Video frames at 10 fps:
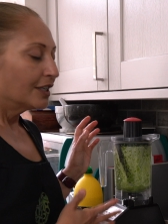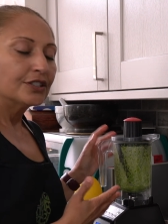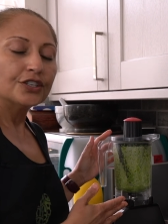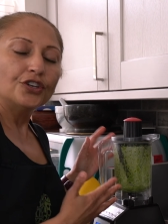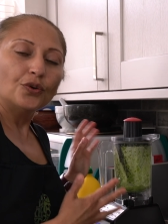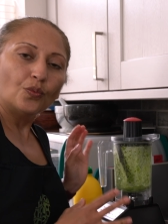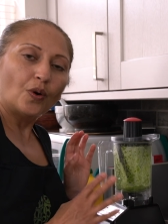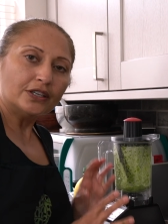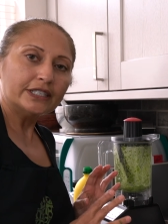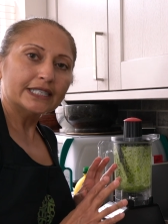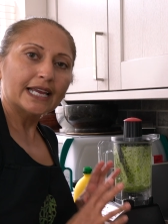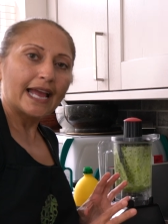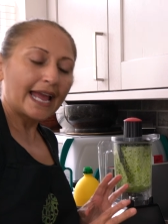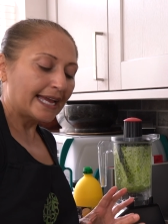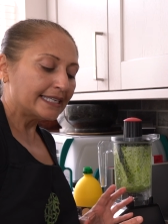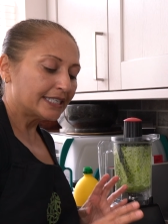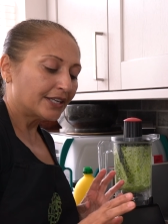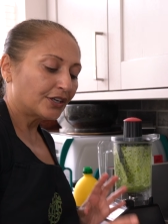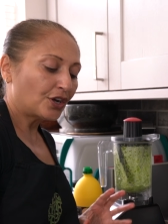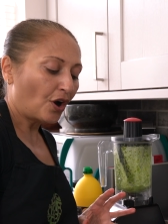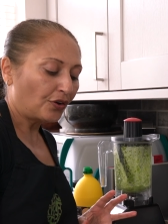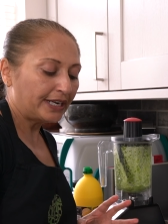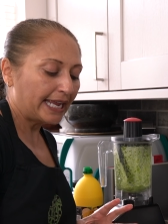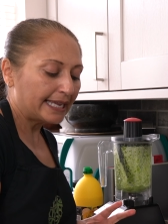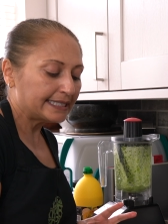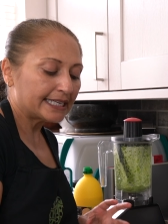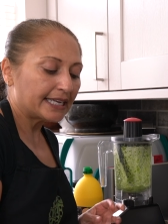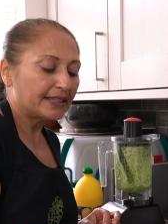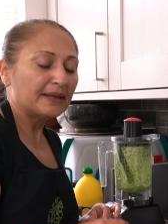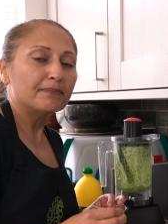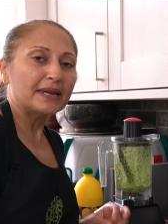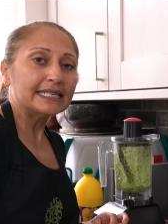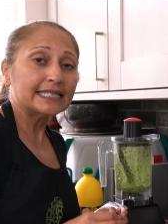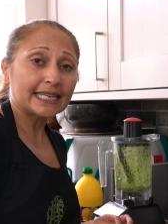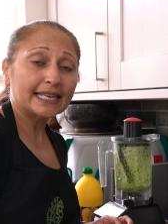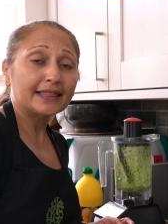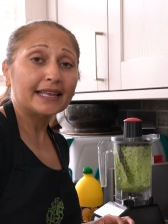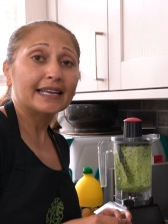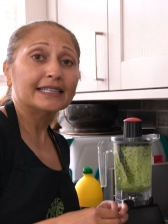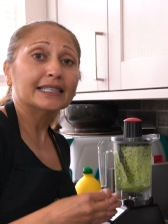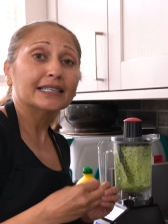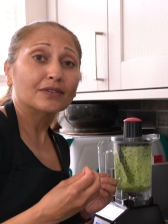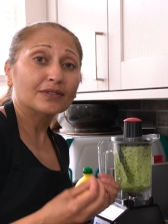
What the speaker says: So you want to add the coriander and the mint in there